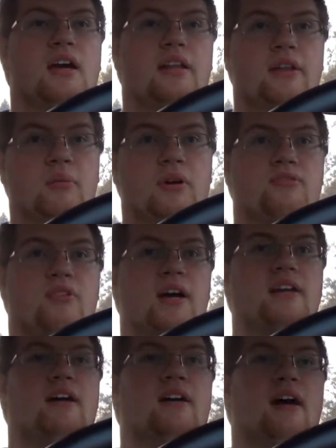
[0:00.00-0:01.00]
And they work
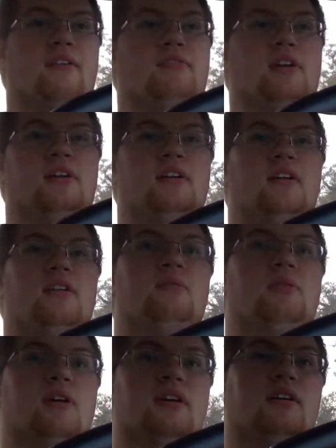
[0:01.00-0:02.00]
fine now after I did all
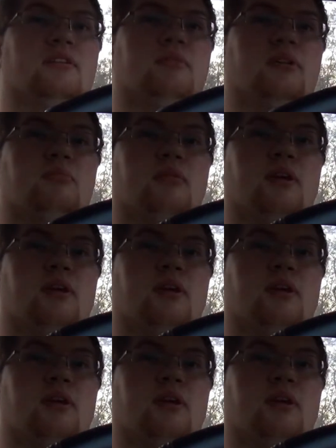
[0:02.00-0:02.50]
the work on the rear